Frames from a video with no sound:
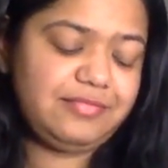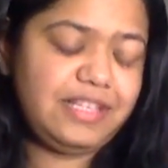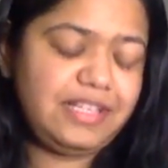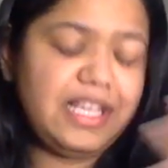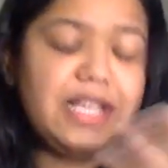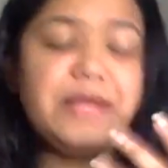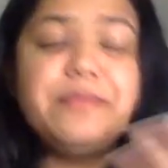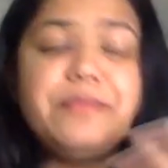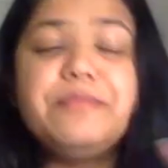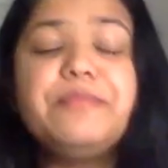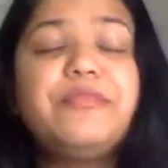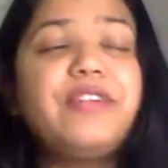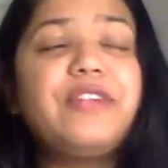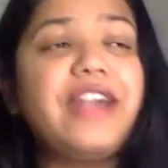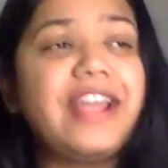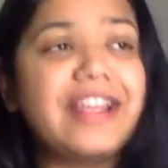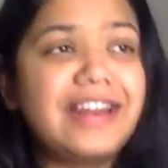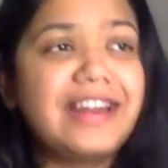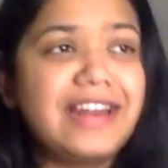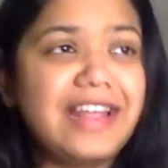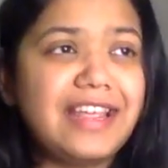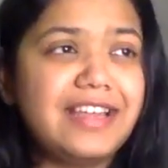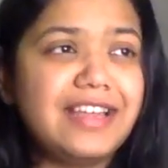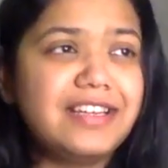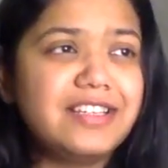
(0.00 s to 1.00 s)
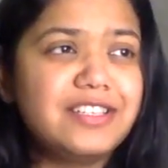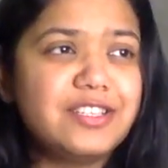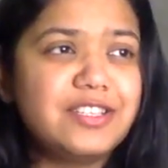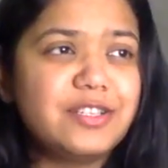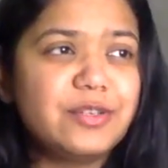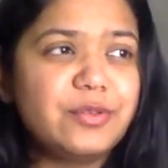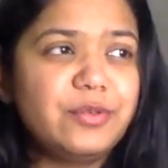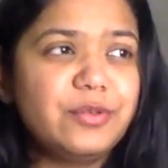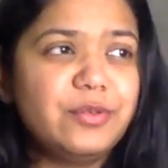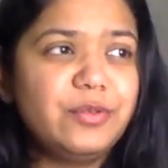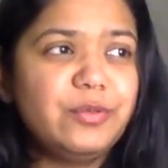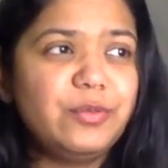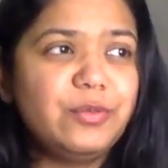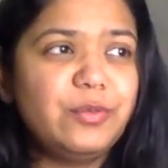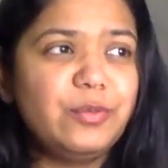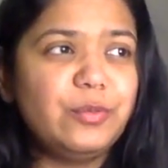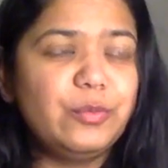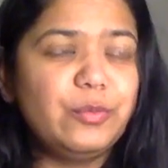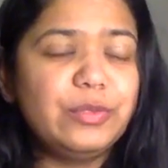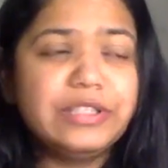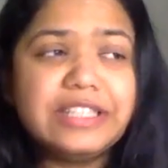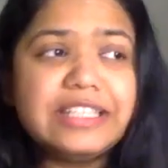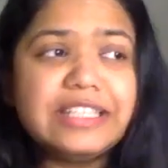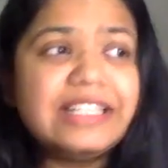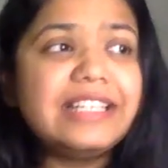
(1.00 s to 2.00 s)
impregnate you
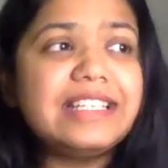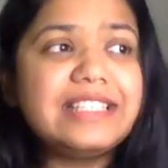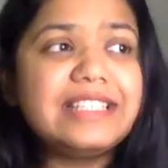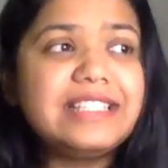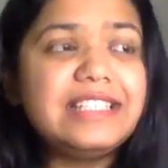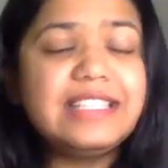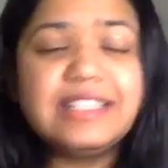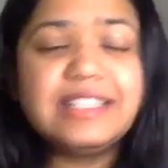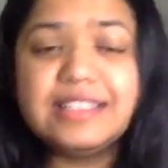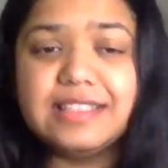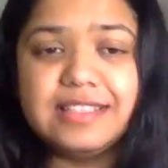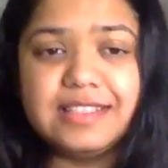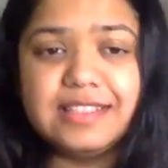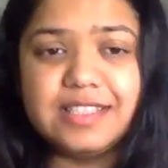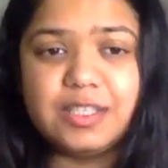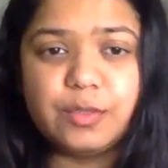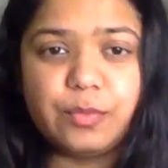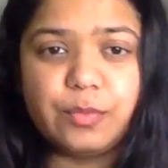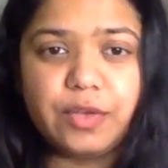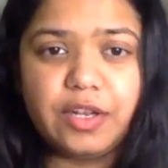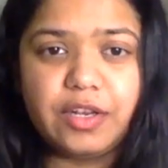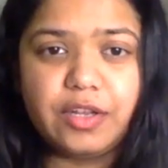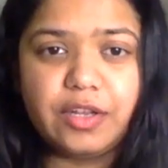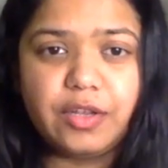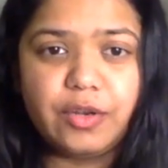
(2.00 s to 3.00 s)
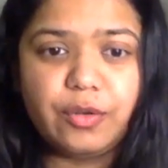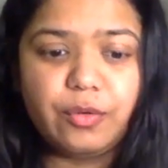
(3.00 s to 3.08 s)
with an idea as well.